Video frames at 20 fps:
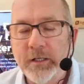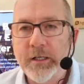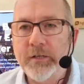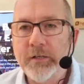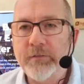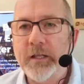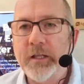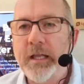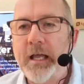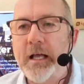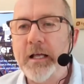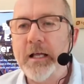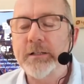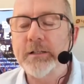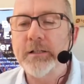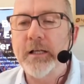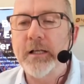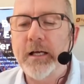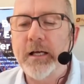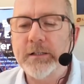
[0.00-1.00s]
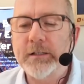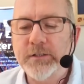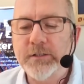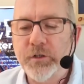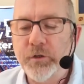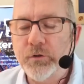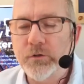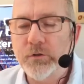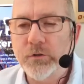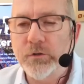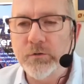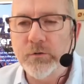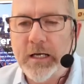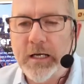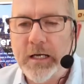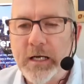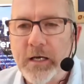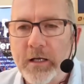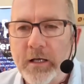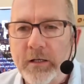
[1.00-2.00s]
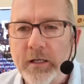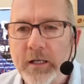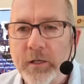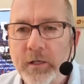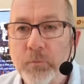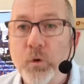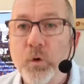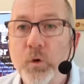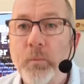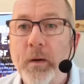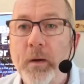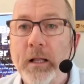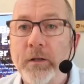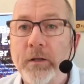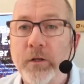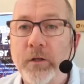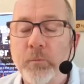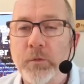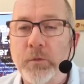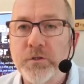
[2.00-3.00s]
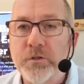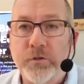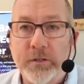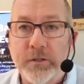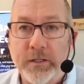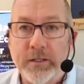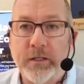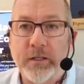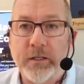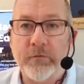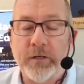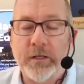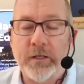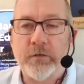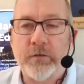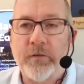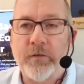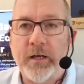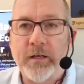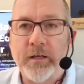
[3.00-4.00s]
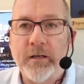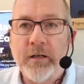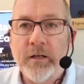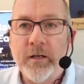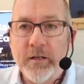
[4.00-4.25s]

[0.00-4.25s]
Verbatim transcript: if they ask, ask you to add a mobile number so they can verify,